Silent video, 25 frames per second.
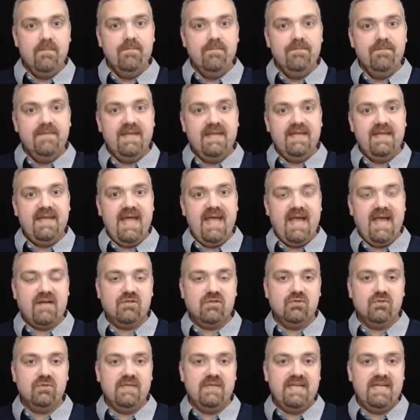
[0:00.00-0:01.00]
It
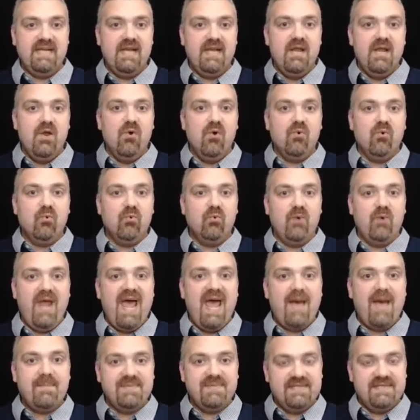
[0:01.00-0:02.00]
actually
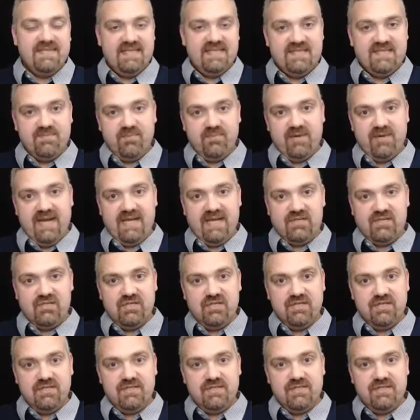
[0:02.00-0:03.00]
wraps these
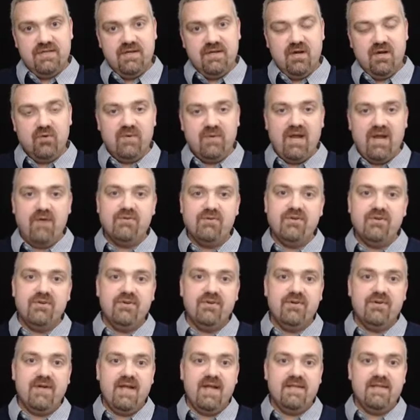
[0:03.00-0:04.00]
branches around your
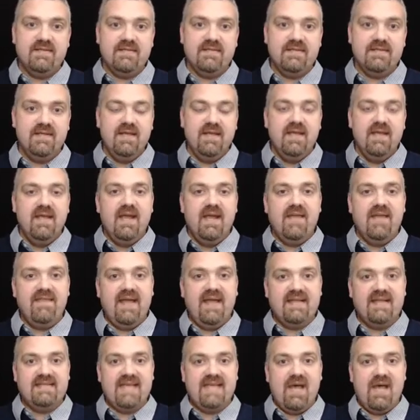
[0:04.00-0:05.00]
neurons, and
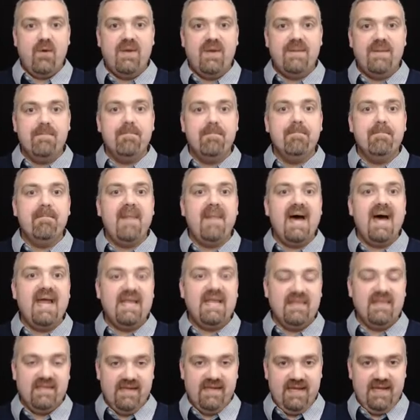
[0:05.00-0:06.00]
that's how it
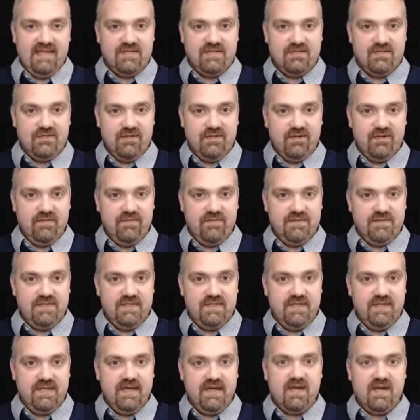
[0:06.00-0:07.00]
myelinates nerves.
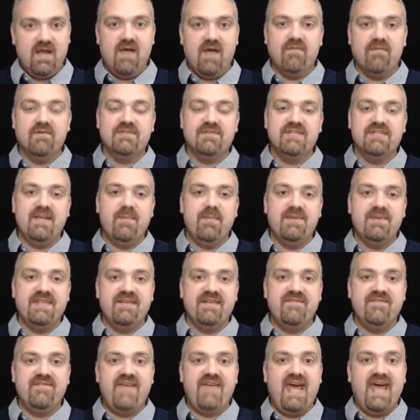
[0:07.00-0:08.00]
It covers them with a
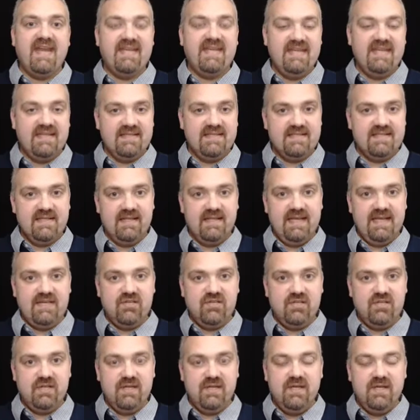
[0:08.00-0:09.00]
fatty
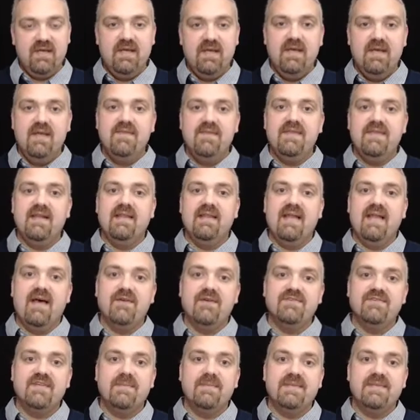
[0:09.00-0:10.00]
insulation that
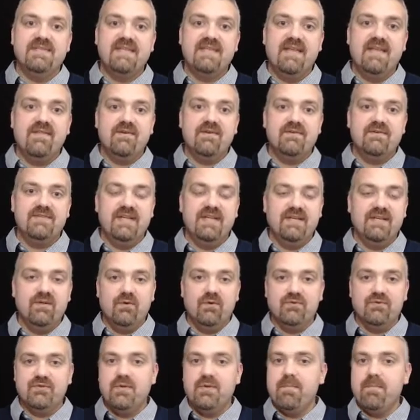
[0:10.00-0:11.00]
allows them to send their
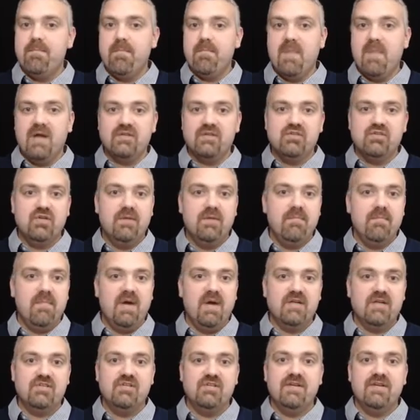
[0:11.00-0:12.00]
signals much,
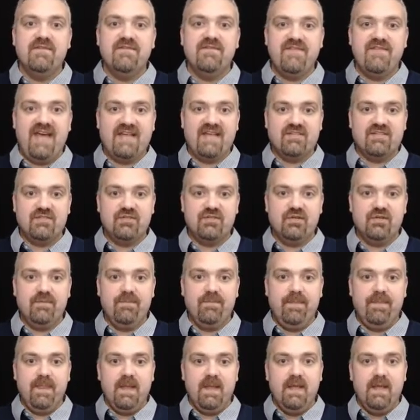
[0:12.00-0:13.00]
much faster
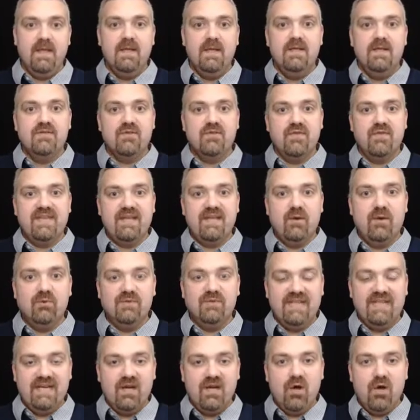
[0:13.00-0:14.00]
so the
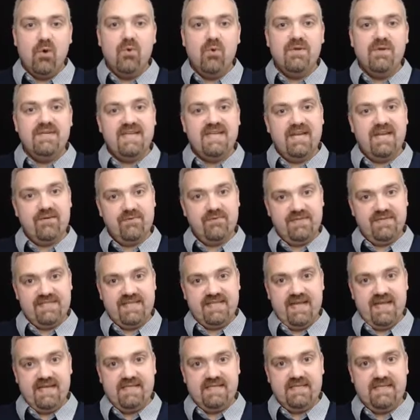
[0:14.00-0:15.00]

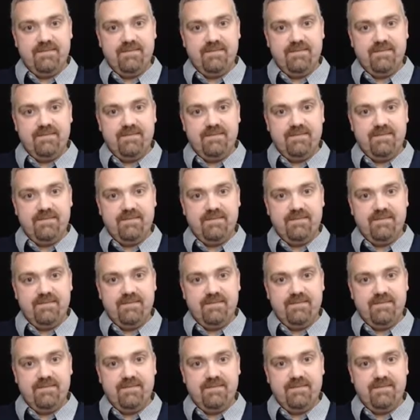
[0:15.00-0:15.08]
oligodendrocyte.